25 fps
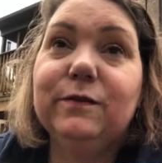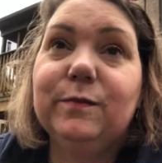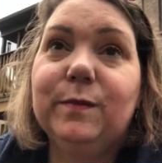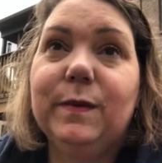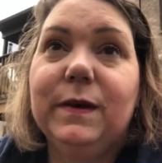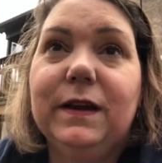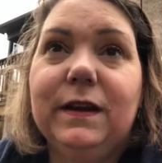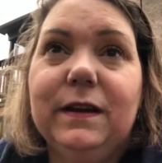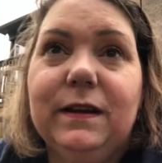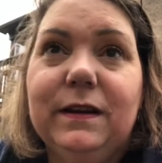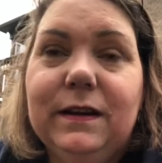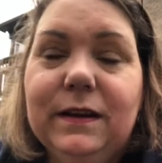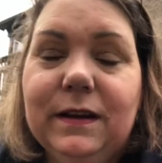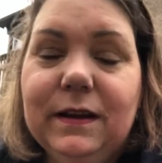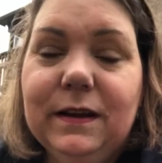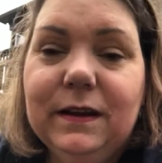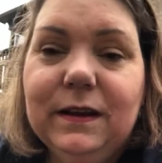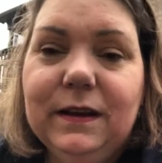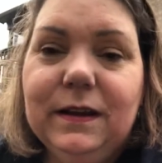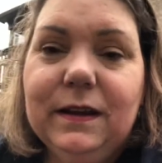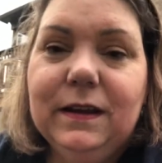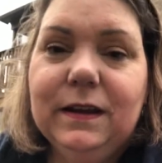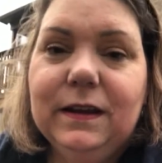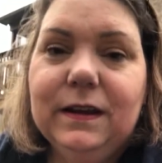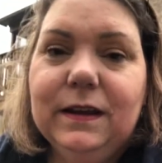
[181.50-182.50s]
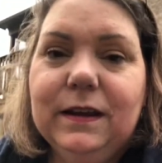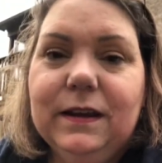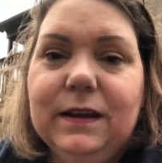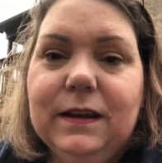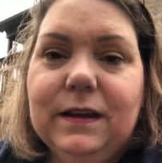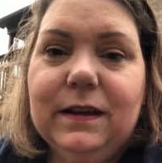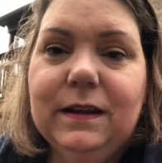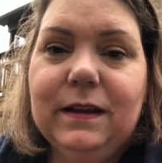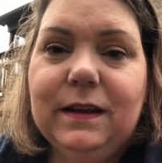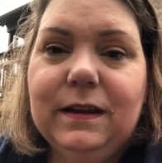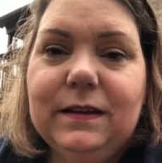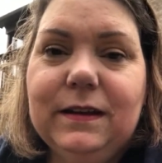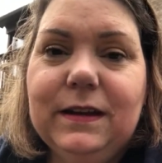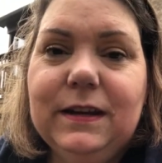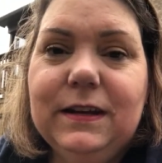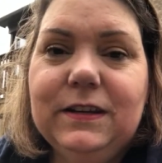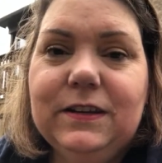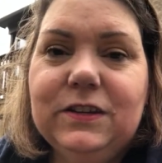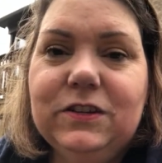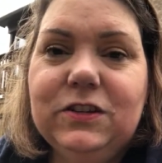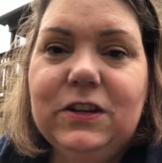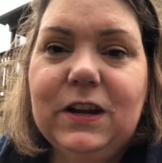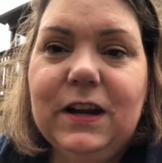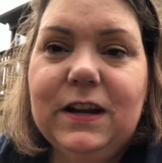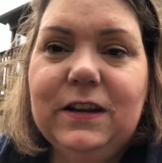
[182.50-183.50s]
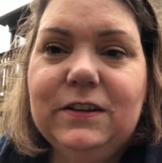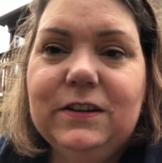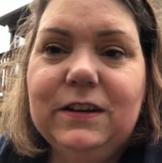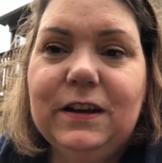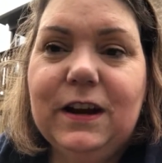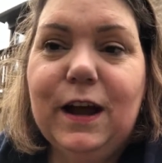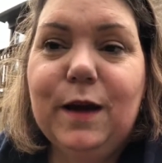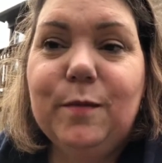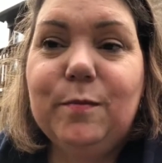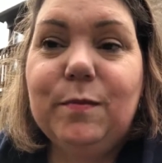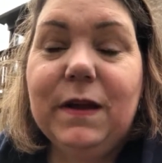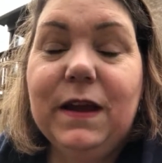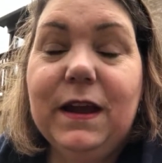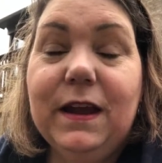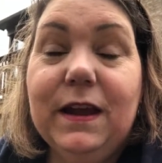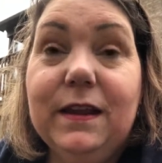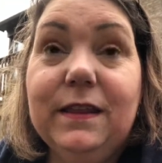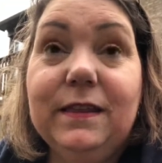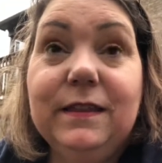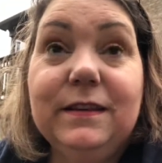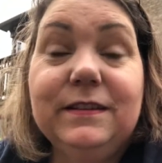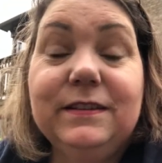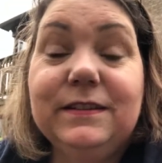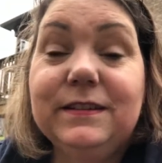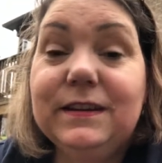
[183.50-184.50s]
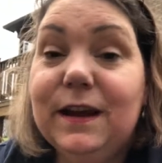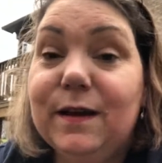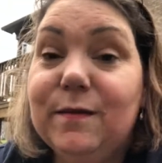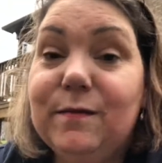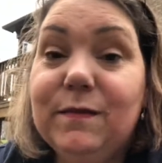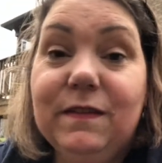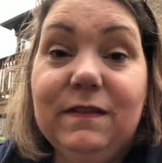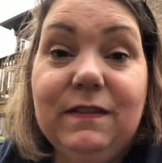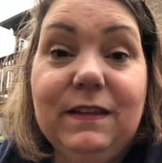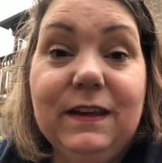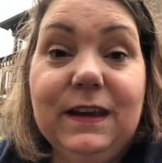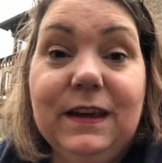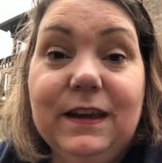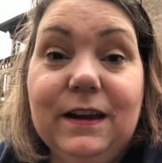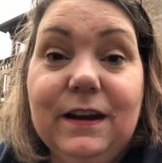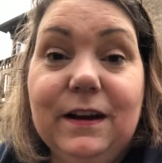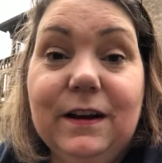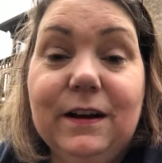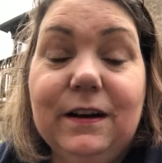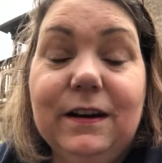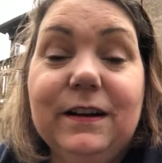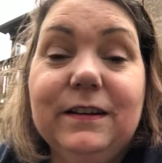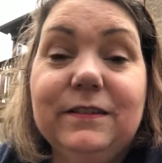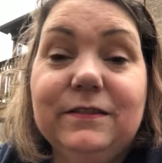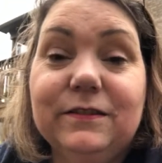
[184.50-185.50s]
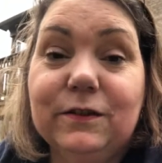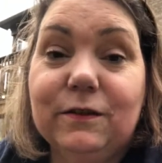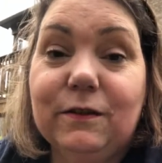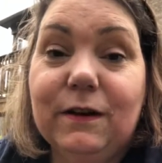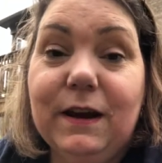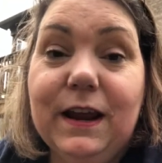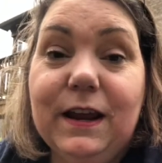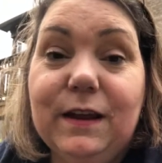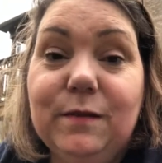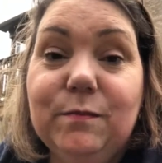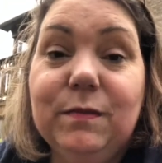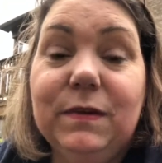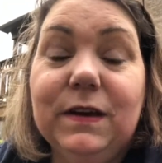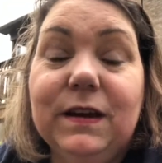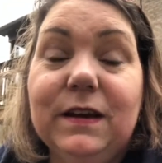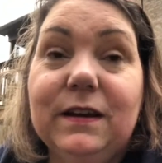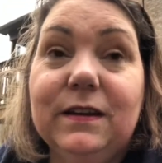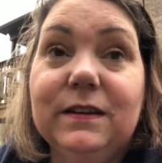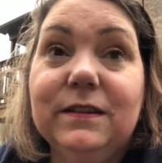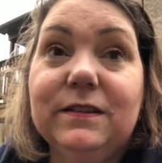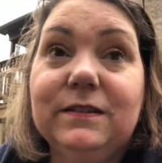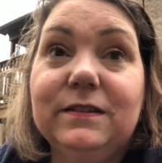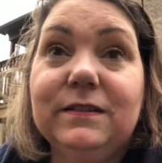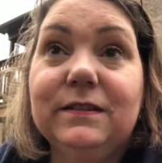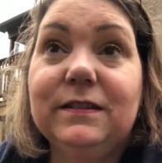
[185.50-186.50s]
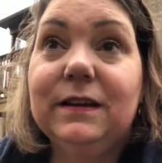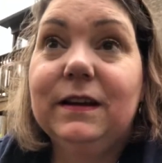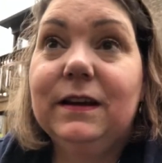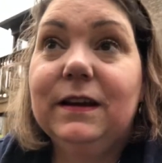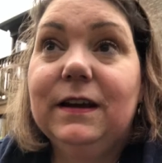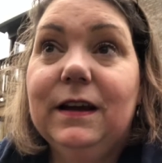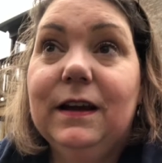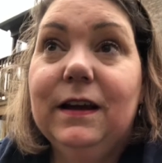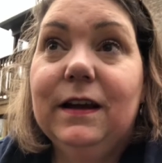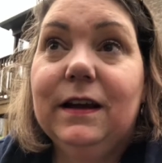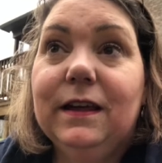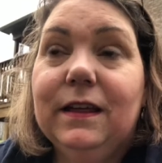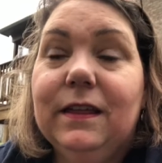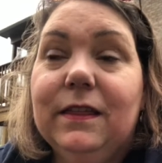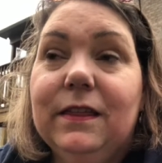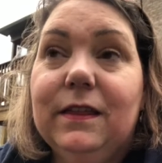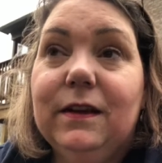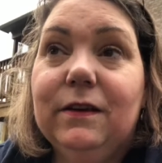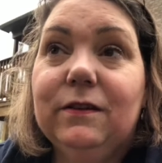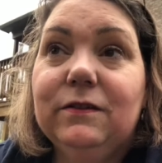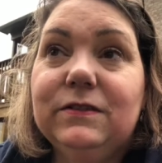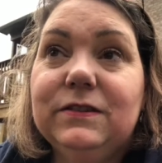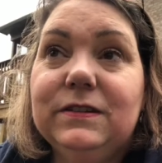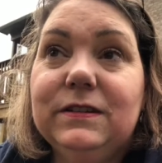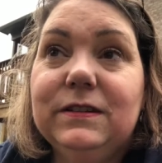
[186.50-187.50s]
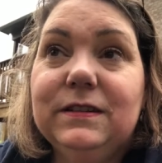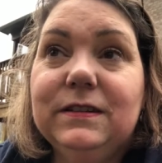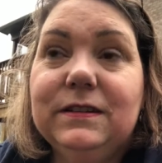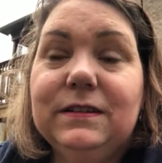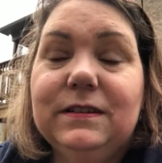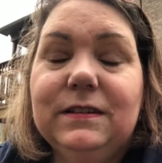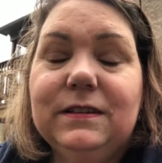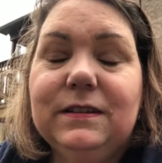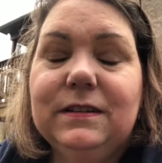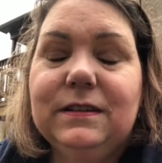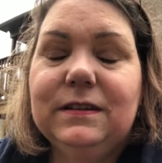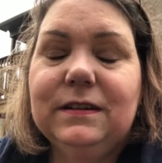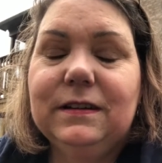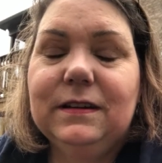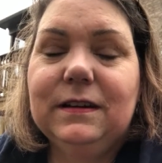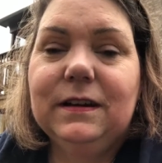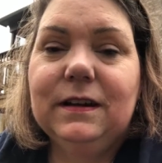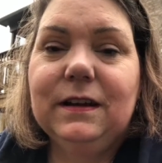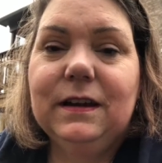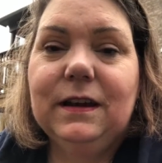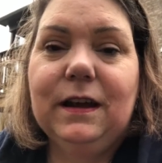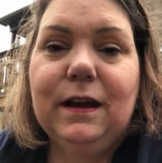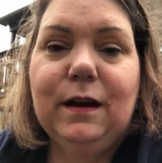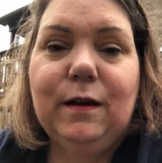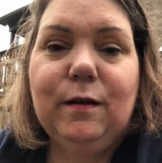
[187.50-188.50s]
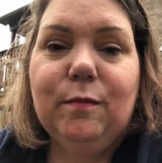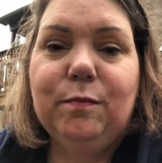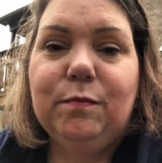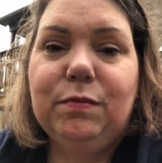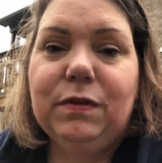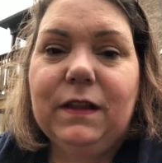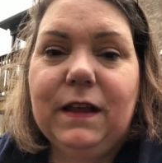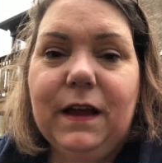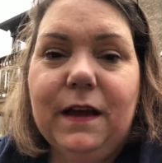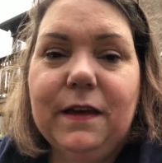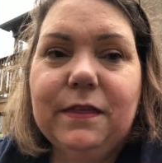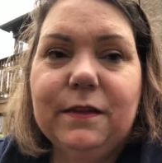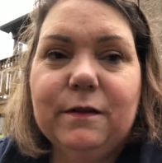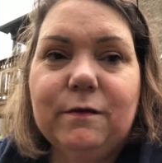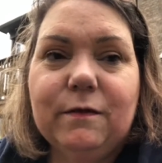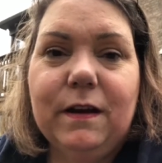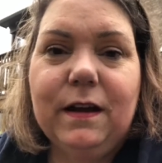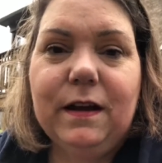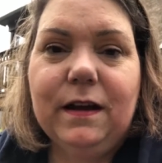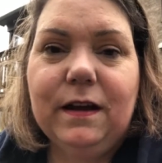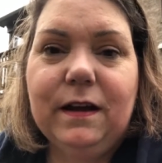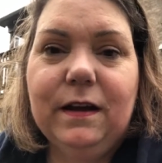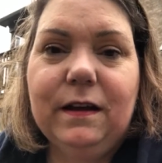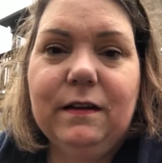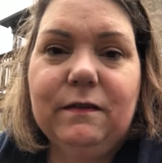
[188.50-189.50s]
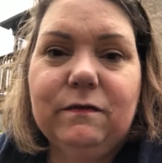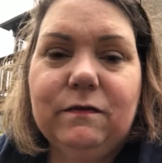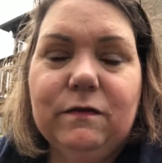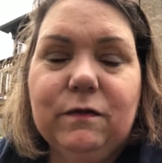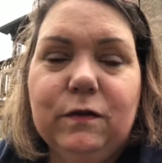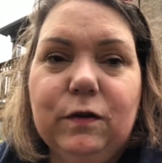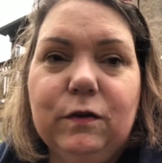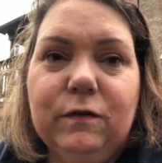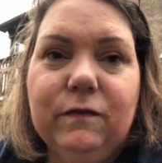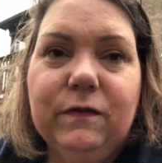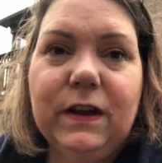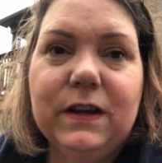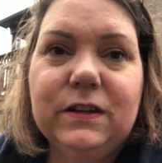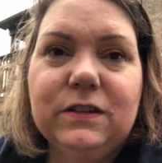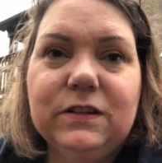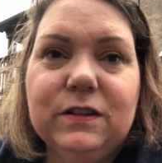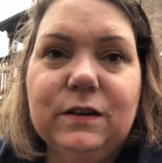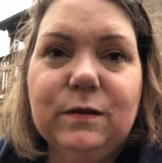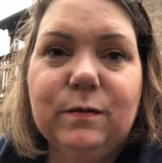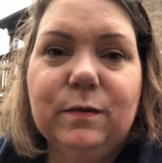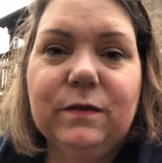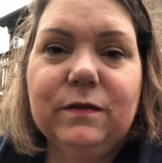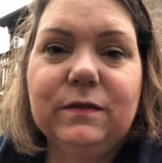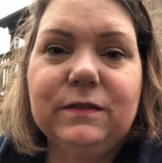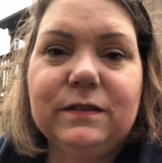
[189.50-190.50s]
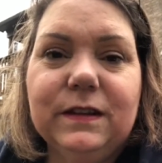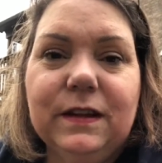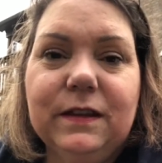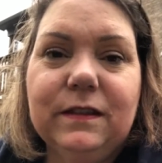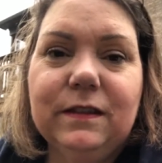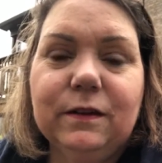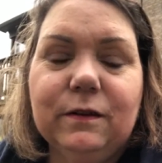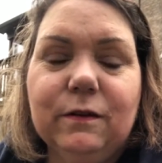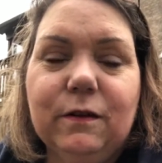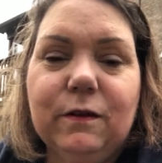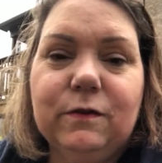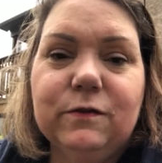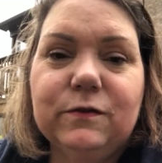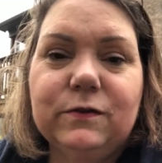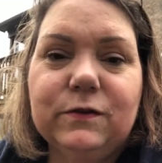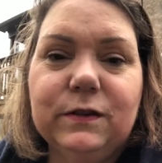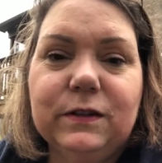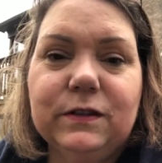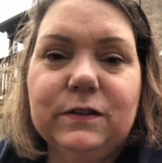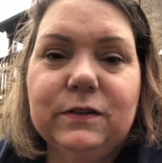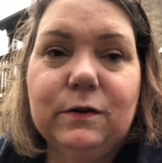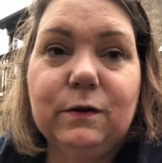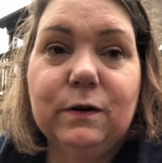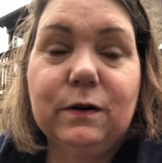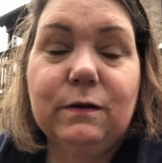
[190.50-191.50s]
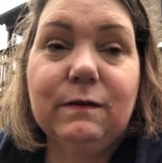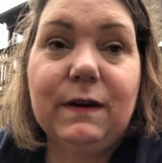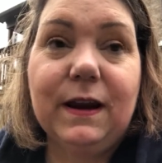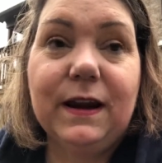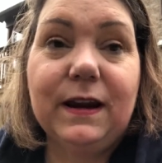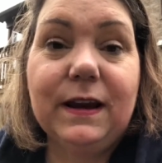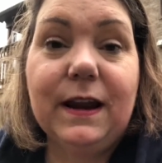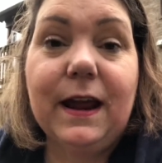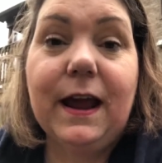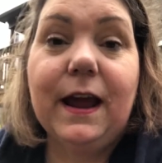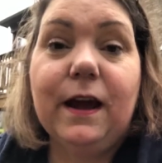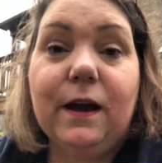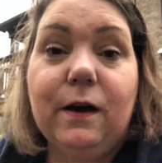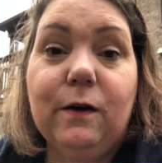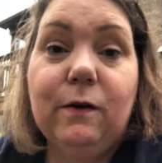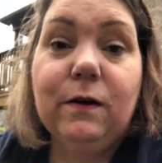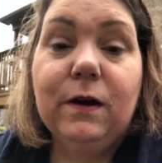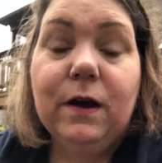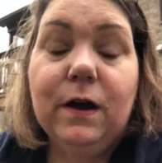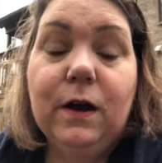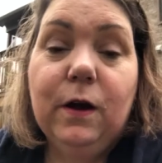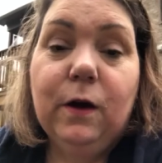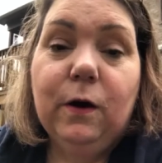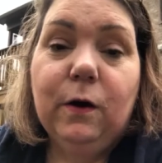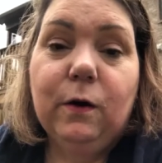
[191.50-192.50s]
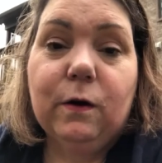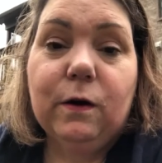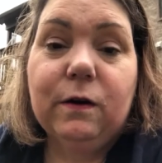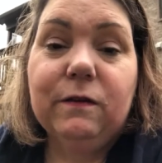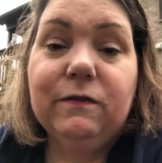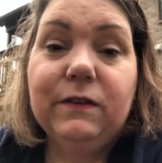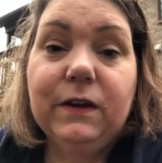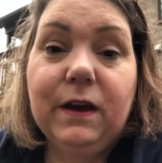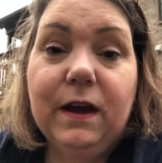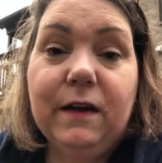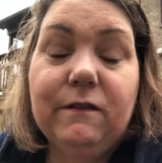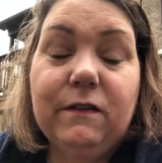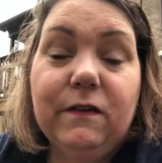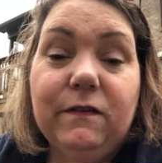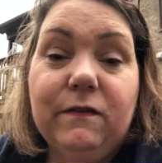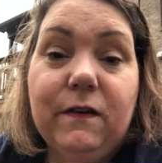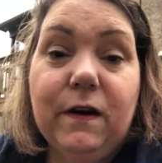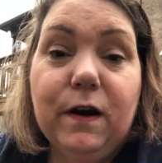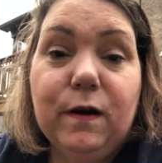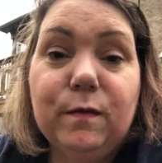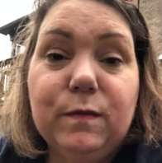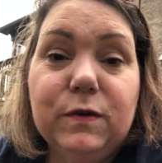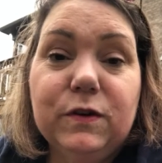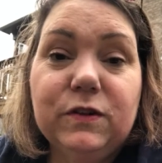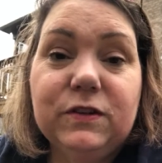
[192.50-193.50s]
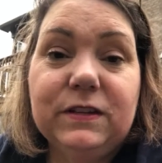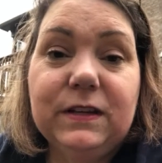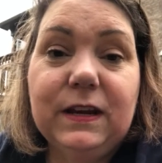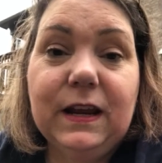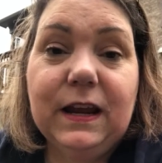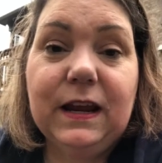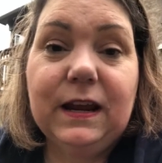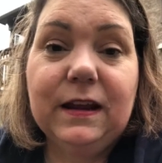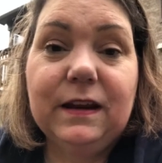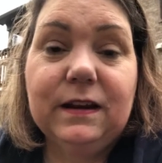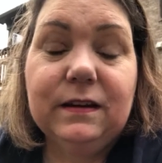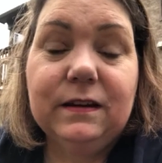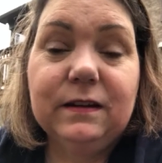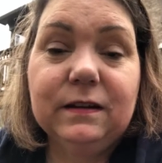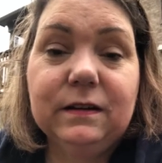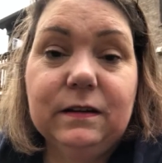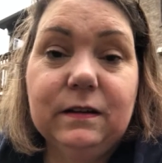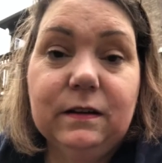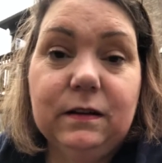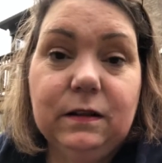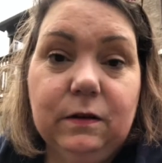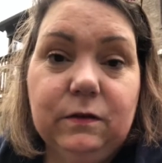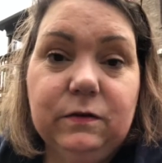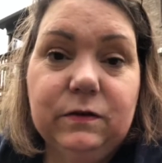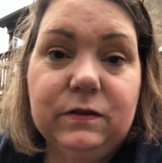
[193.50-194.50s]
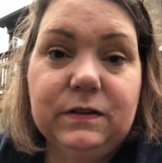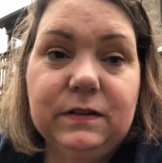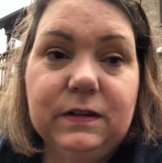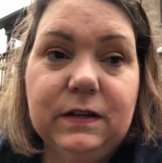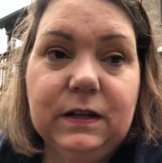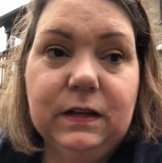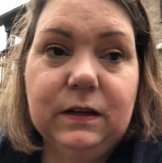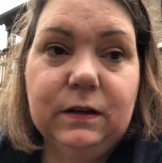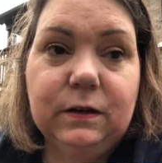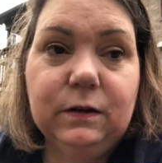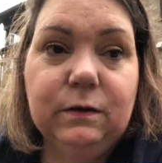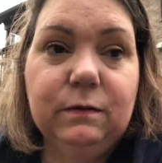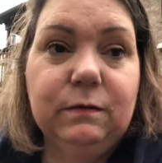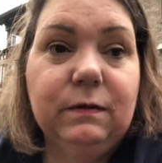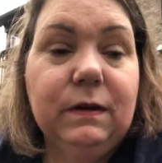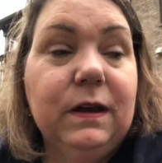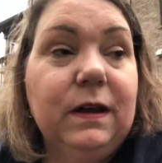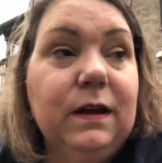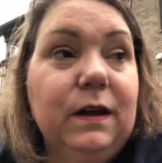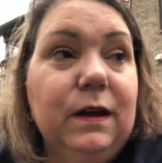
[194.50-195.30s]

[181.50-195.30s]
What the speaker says: but need to change it up. And this time of the year is great because there's just a plethora of root vegetables at the grocery store right now, or if you have a farmer stand close to you.